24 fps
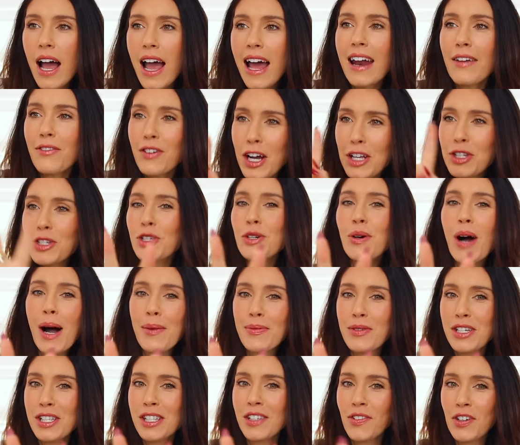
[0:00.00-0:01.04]
And I've got two
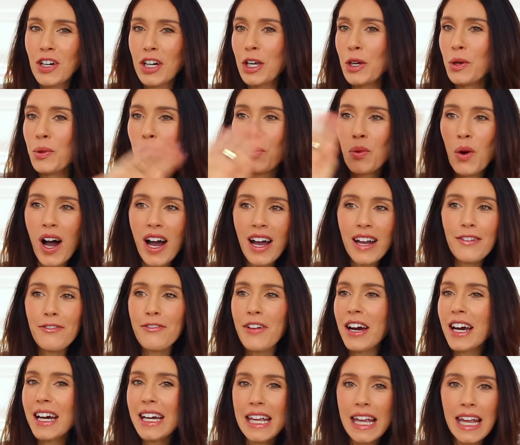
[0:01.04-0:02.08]
options for you. One,
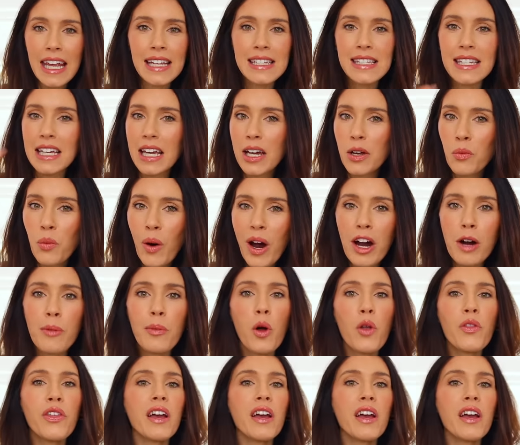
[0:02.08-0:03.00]
very easy and wearable.